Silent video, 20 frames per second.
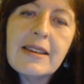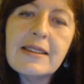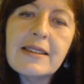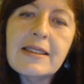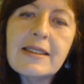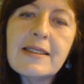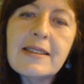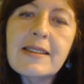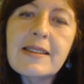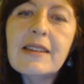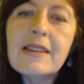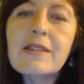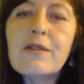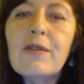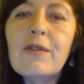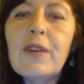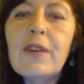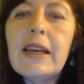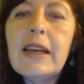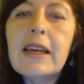There's a
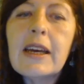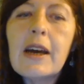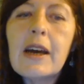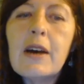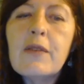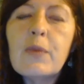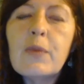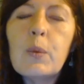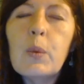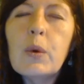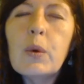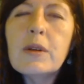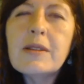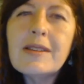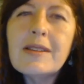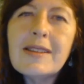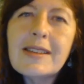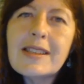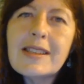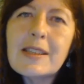distinct feeling of
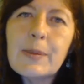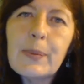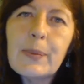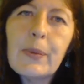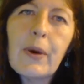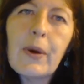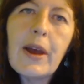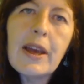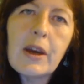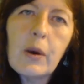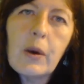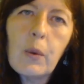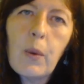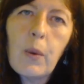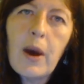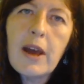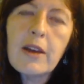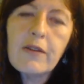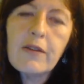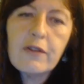wanting to break
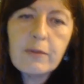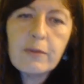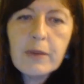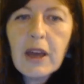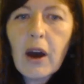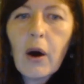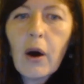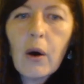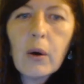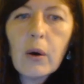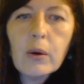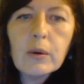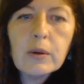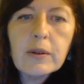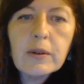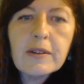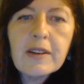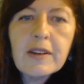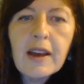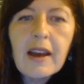away from the
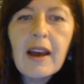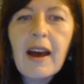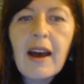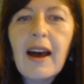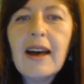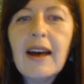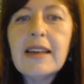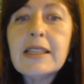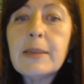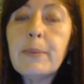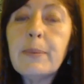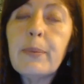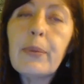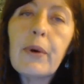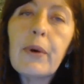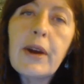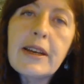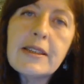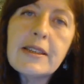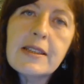old and
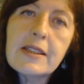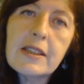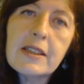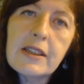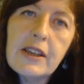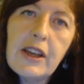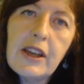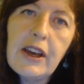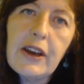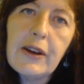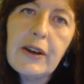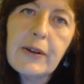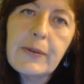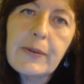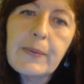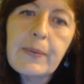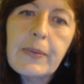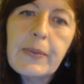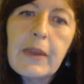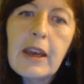embrace the
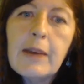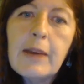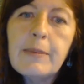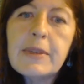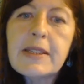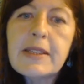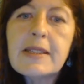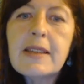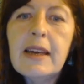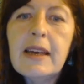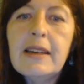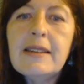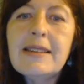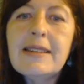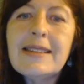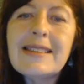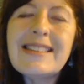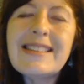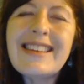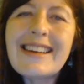new. But Saturn
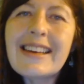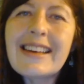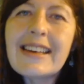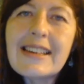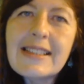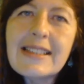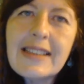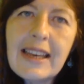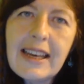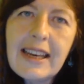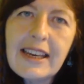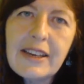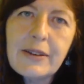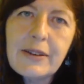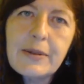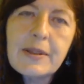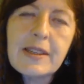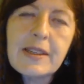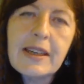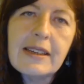is digging his
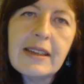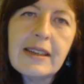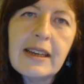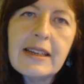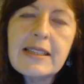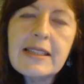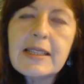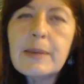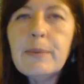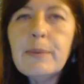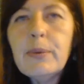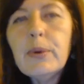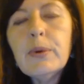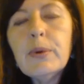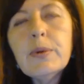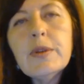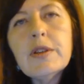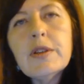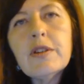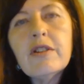heels in, and it's
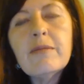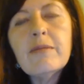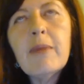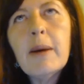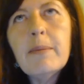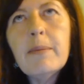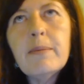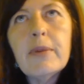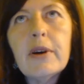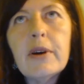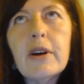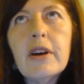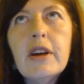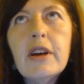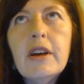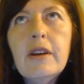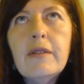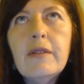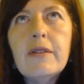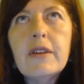important to remember
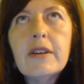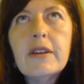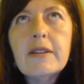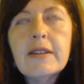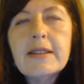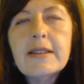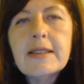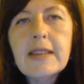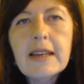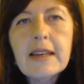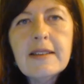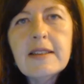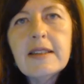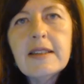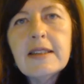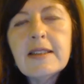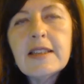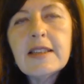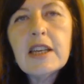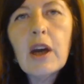that
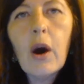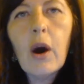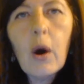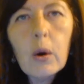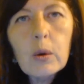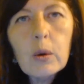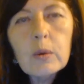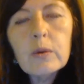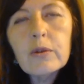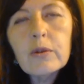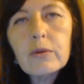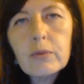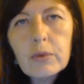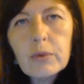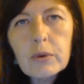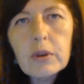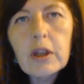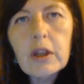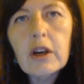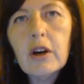Saturn is the old
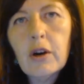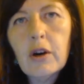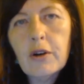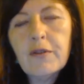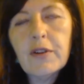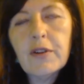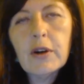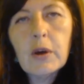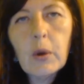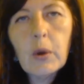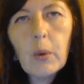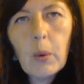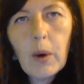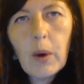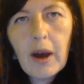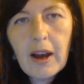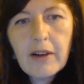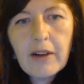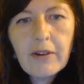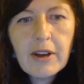ruler of
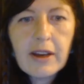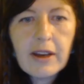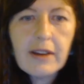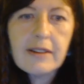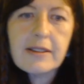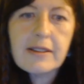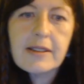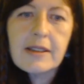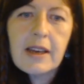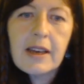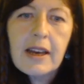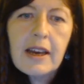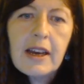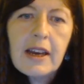Aquarius.